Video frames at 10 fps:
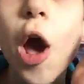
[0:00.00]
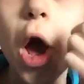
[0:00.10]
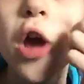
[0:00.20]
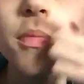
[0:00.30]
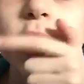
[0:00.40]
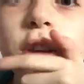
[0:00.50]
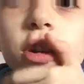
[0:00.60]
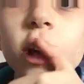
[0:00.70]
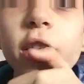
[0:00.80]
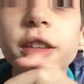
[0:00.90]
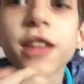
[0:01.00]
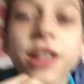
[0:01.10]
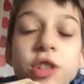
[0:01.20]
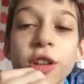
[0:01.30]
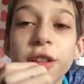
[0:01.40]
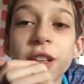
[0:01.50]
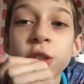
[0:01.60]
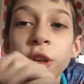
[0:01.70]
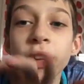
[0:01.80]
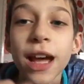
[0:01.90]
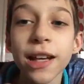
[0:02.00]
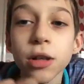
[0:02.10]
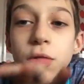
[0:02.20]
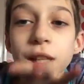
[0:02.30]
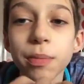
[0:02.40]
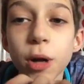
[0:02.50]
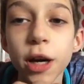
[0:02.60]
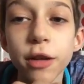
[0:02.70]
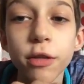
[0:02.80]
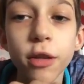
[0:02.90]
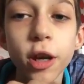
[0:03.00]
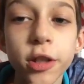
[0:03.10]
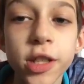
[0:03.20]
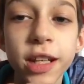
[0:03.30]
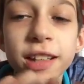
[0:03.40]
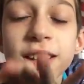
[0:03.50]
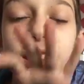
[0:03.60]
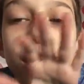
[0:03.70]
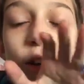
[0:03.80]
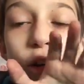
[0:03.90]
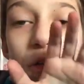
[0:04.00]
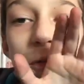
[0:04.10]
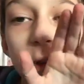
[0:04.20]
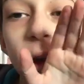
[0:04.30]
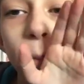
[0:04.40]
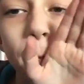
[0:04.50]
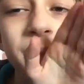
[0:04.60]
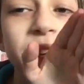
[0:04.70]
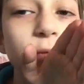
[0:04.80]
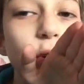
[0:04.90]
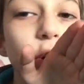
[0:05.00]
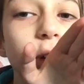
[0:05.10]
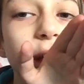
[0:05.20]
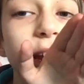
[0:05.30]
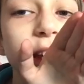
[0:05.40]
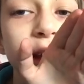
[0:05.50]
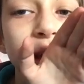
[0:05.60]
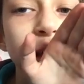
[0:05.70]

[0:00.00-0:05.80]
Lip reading: Hope you guys did just enjoy that little clip I inserted of me vlogging